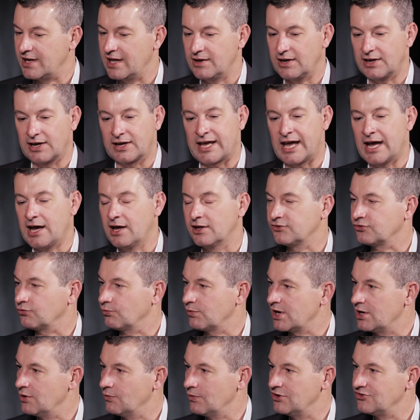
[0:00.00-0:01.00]
accounts
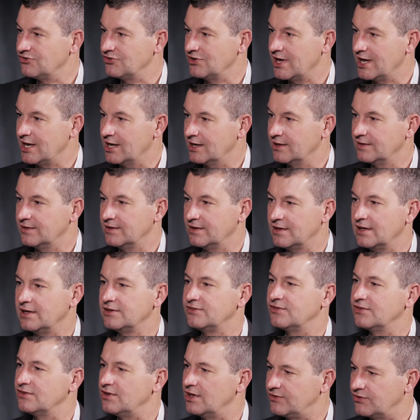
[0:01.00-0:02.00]
re-originated, and
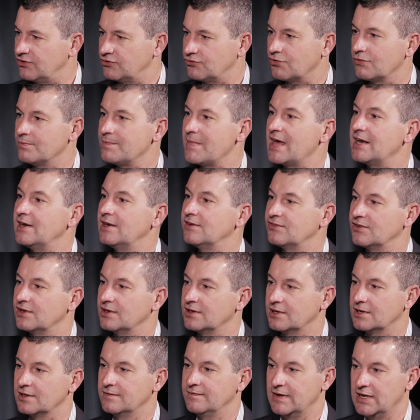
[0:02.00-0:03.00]
it's a tremendous
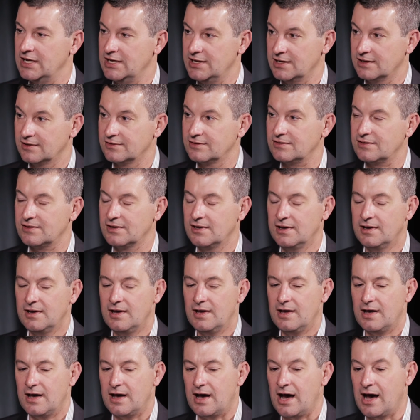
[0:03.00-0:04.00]
inconvenience,
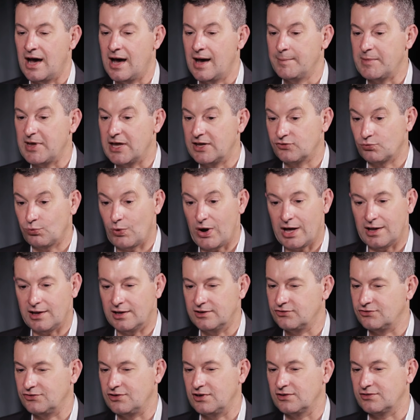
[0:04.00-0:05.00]
as well
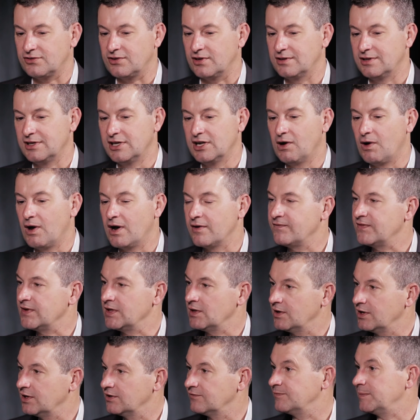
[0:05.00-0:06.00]
as just a
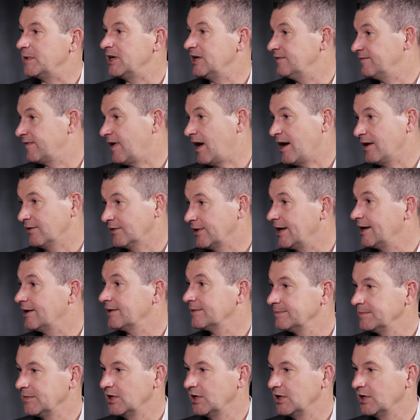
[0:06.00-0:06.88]
feeling of being violated.